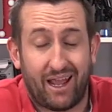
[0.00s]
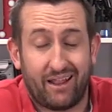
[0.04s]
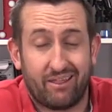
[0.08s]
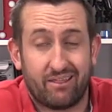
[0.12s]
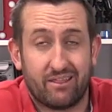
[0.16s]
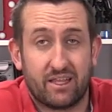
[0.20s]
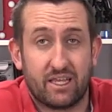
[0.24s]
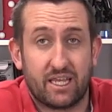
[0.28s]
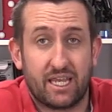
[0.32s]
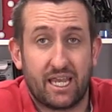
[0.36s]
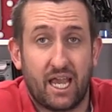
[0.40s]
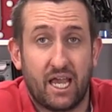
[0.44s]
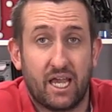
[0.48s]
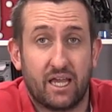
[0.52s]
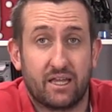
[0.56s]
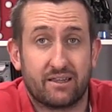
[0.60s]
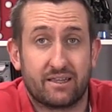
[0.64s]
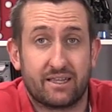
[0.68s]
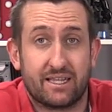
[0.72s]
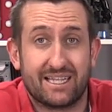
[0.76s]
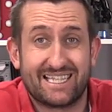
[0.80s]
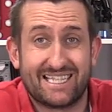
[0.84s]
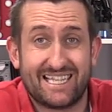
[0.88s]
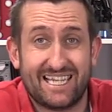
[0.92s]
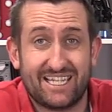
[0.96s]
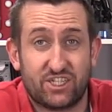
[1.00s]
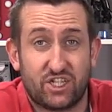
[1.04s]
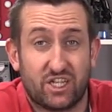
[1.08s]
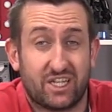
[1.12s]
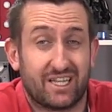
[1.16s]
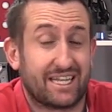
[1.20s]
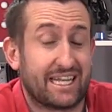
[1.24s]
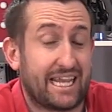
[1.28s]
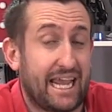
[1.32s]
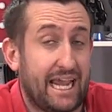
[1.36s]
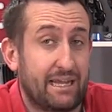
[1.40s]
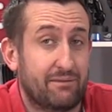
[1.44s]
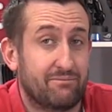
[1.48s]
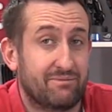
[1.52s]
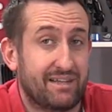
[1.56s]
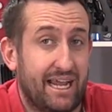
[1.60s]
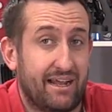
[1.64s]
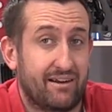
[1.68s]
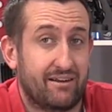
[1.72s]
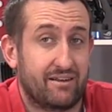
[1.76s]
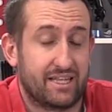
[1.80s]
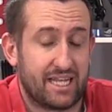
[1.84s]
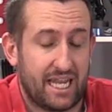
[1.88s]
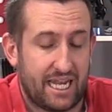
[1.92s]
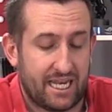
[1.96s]
and the decision came
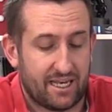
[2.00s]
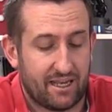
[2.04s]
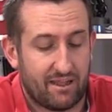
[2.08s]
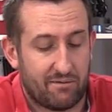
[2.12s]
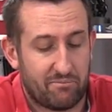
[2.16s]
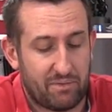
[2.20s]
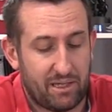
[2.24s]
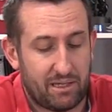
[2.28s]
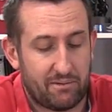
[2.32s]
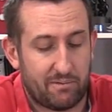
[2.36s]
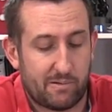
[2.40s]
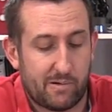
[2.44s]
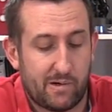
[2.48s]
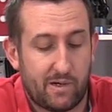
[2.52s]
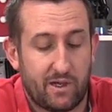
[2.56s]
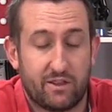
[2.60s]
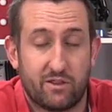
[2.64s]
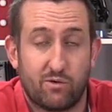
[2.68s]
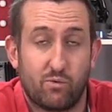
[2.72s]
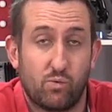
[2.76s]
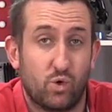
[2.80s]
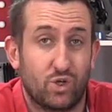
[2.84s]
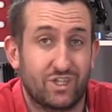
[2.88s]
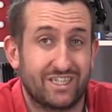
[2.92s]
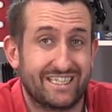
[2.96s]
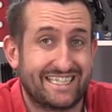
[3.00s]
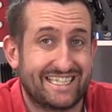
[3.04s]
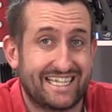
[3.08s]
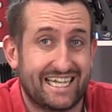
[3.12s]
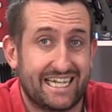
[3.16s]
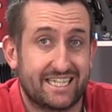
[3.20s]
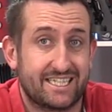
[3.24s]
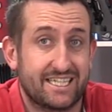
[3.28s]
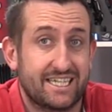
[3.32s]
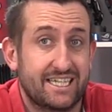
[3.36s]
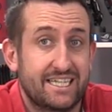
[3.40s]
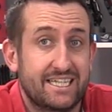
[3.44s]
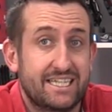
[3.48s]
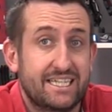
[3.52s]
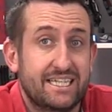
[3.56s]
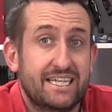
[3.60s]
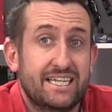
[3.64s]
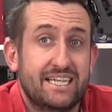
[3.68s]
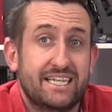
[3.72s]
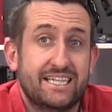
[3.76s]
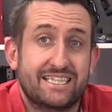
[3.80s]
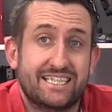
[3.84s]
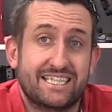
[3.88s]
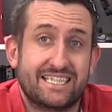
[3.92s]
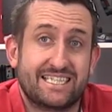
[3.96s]
down in the end that people either wanted
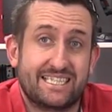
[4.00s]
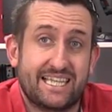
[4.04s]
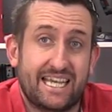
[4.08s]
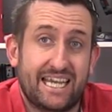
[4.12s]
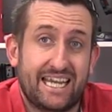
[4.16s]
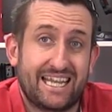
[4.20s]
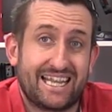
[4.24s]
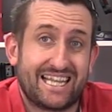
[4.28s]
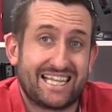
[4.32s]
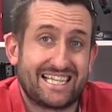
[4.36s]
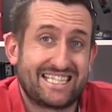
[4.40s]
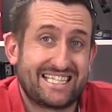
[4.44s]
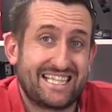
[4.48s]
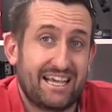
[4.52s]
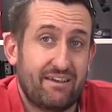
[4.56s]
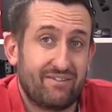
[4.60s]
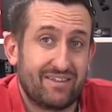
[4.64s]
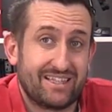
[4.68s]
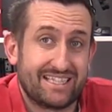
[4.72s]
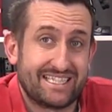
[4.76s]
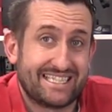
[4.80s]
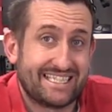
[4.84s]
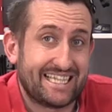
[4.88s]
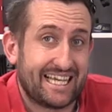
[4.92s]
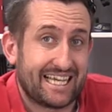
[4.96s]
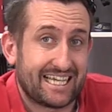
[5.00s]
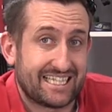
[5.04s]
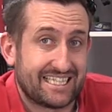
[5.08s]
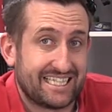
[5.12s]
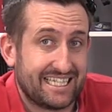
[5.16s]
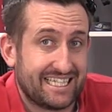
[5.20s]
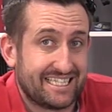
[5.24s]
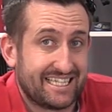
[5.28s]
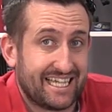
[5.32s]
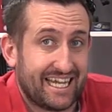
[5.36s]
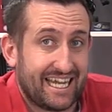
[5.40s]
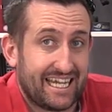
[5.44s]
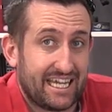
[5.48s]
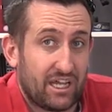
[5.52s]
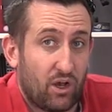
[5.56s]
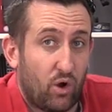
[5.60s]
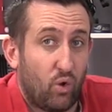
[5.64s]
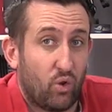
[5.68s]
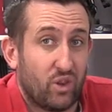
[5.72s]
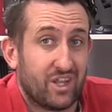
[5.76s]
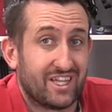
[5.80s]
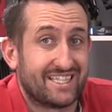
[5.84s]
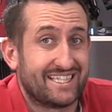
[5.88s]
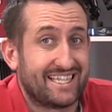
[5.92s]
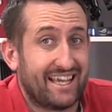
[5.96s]
to see the 760T
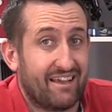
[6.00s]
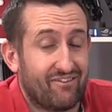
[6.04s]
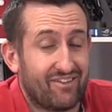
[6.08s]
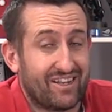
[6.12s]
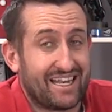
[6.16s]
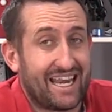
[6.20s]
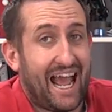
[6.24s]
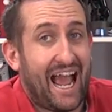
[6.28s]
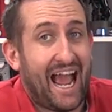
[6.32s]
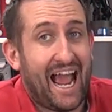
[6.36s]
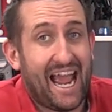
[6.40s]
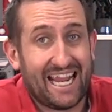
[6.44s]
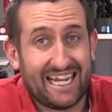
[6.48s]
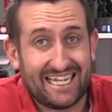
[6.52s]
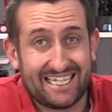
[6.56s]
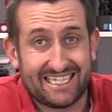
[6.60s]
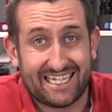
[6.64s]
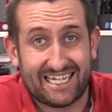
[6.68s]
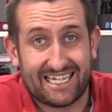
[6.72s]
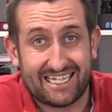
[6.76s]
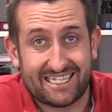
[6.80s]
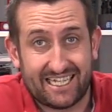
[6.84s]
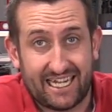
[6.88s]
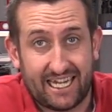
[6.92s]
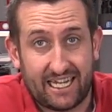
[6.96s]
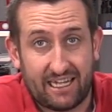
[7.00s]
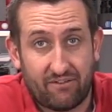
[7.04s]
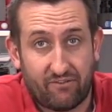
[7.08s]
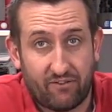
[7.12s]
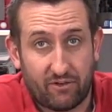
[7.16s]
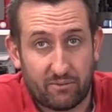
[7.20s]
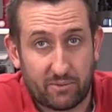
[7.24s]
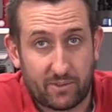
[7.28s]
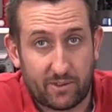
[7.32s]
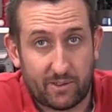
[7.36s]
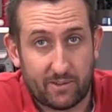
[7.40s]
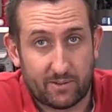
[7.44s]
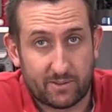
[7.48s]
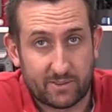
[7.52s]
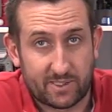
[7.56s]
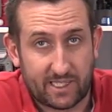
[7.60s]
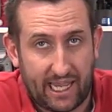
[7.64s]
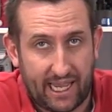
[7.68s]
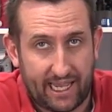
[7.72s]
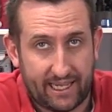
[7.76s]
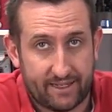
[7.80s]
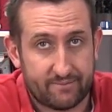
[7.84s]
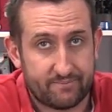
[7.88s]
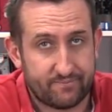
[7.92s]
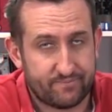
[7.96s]
or the 780T from
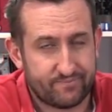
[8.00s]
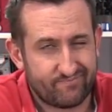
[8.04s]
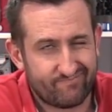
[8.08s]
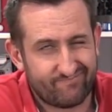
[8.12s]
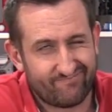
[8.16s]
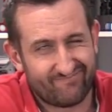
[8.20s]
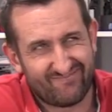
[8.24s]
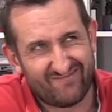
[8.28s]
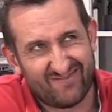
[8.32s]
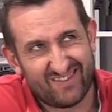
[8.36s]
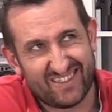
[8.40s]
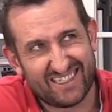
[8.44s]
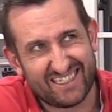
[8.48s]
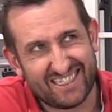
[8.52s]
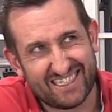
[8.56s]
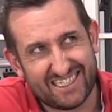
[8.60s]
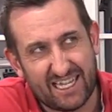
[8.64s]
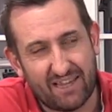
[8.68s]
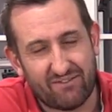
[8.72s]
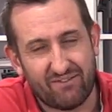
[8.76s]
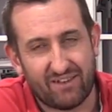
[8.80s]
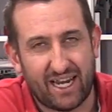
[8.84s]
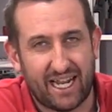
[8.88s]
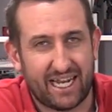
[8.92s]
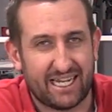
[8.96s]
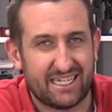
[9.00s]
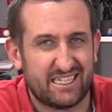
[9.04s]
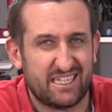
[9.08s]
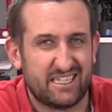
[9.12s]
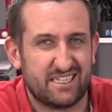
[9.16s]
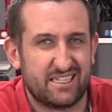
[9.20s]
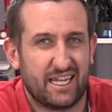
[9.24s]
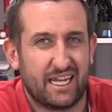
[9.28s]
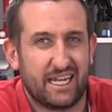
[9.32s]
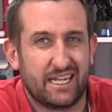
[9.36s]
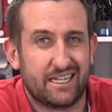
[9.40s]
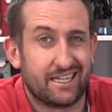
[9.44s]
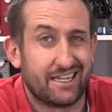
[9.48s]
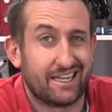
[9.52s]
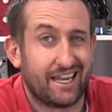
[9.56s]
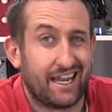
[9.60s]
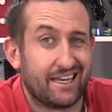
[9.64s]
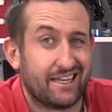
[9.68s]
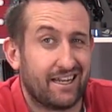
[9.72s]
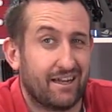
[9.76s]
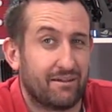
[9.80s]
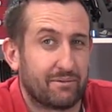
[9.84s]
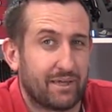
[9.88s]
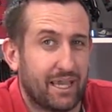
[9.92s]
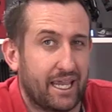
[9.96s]
Corsair. 780T did
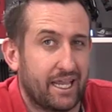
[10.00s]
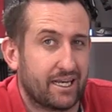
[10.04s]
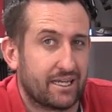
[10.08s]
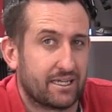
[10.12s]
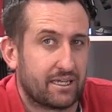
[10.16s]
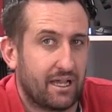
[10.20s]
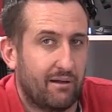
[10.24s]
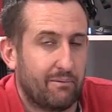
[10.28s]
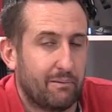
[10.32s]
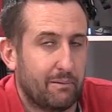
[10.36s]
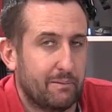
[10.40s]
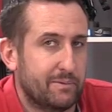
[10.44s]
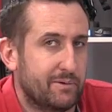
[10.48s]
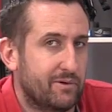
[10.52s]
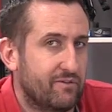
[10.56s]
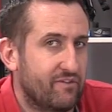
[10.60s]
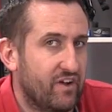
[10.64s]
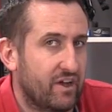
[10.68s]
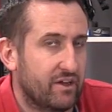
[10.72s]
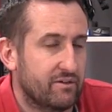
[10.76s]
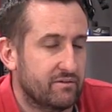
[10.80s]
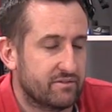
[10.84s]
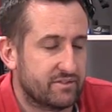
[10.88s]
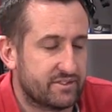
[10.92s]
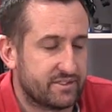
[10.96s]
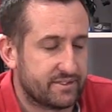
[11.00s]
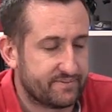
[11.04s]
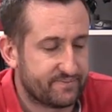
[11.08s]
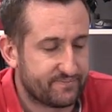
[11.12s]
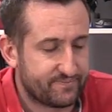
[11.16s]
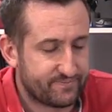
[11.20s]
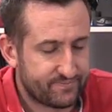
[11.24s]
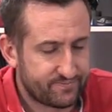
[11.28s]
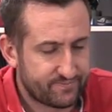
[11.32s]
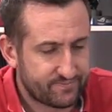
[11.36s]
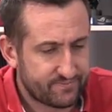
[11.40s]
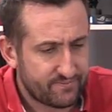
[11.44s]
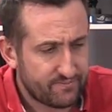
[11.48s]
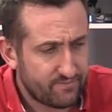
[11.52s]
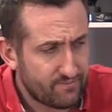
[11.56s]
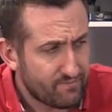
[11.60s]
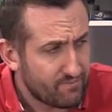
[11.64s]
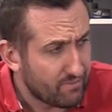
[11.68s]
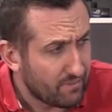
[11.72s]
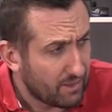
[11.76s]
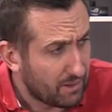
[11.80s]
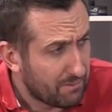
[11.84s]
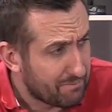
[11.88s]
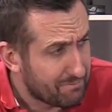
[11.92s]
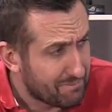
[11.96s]
end up getting a couple more votes.
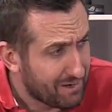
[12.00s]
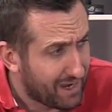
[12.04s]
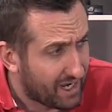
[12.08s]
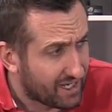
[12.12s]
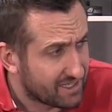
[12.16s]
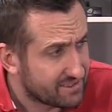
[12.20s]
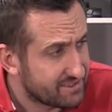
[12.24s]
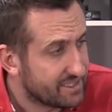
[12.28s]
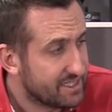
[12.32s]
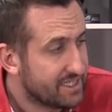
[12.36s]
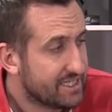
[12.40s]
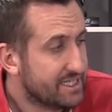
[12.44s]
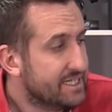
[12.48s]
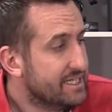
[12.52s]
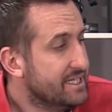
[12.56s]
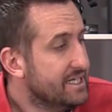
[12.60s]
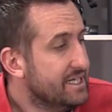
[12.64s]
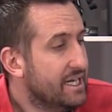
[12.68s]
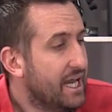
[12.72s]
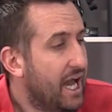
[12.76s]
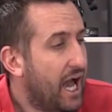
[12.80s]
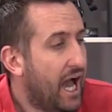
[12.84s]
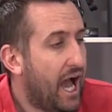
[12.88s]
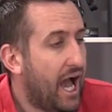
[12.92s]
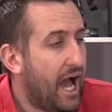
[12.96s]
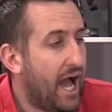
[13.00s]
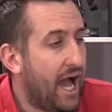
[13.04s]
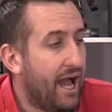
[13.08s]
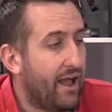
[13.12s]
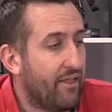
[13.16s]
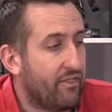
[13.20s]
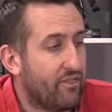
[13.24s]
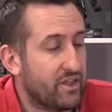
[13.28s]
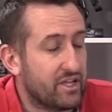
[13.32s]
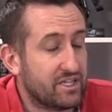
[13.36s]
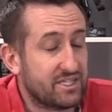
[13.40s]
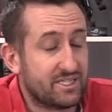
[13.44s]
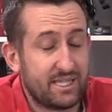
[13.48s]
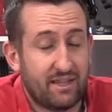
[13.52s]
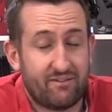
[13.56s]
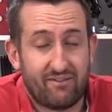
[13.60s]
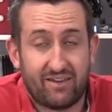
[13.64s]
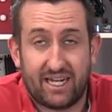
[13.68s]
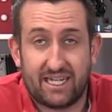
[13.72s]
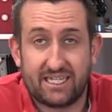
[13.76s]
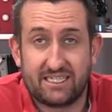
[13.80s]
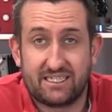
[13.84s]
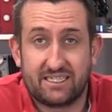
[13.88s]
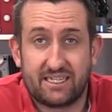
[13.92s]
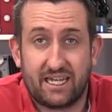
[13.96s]
But the
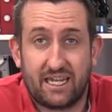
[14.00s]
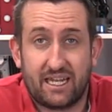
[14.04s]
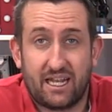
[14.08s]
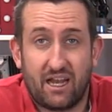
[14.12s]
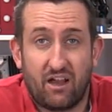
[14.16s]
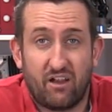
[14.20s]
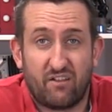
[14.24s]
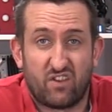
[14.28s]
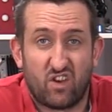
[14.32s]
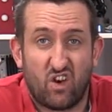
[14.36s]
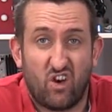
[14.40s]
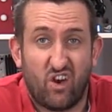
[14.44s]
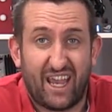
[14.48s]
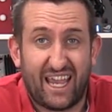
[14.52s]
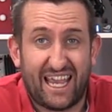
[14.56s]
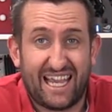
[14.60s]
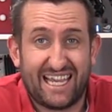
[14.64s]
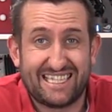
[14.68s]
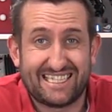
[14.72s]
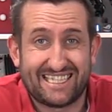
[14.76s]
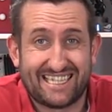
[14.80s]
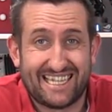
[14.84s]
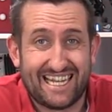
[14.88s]
780T that I've got is